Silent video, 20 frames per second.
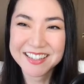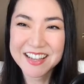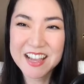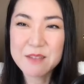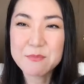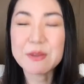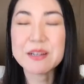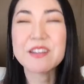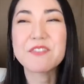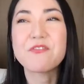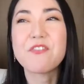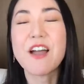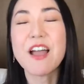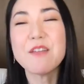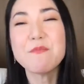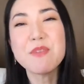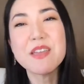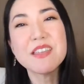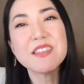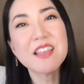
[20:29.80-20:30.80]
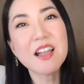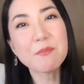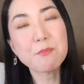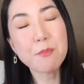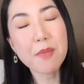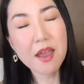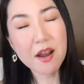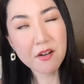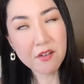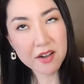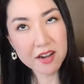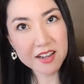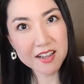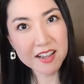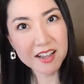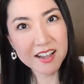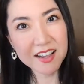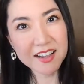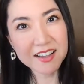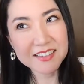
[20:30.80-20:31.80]
But if I'm in
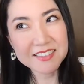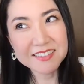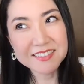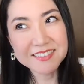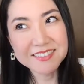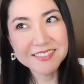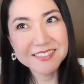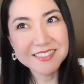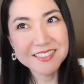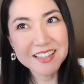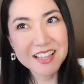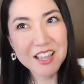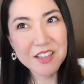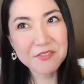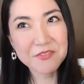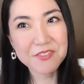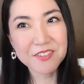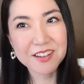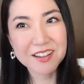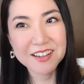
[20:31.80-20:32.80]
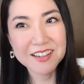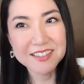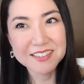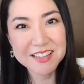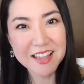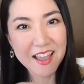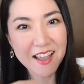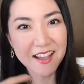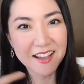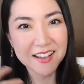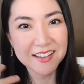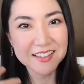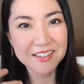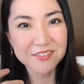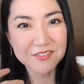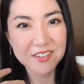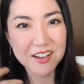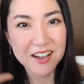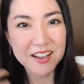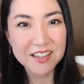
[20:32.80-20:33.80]
America, if
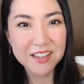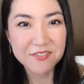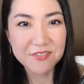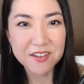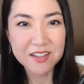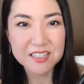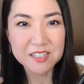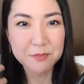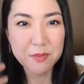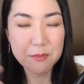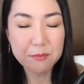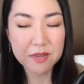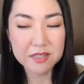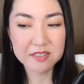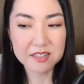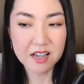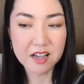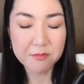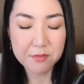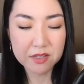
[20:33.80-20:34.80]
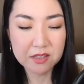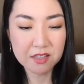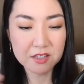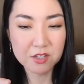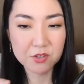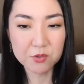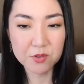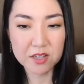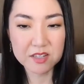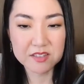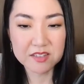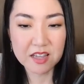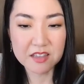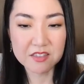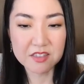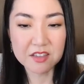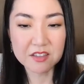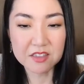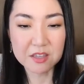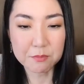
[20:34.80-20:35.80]
if I spend my time in the US, I
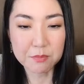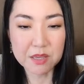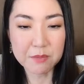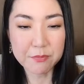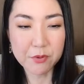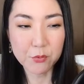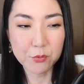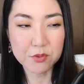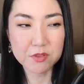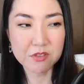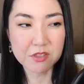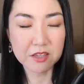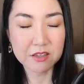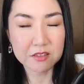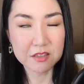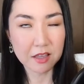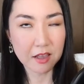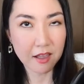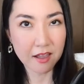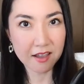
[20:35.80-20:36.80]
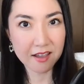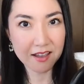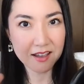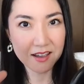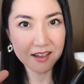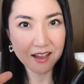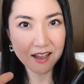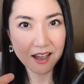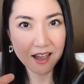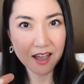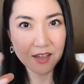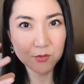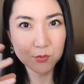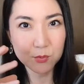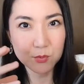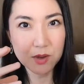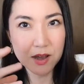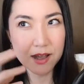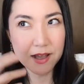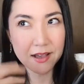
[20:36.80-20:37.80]
think that people would think that I
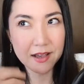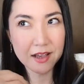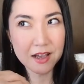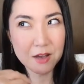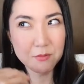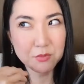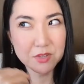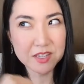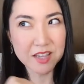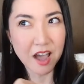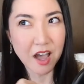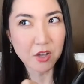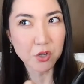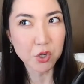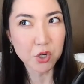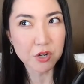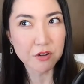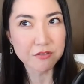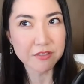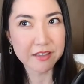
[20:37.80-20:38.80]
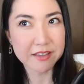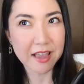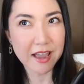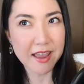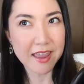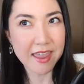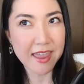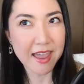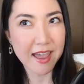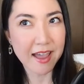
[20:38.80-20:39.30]
am younger than I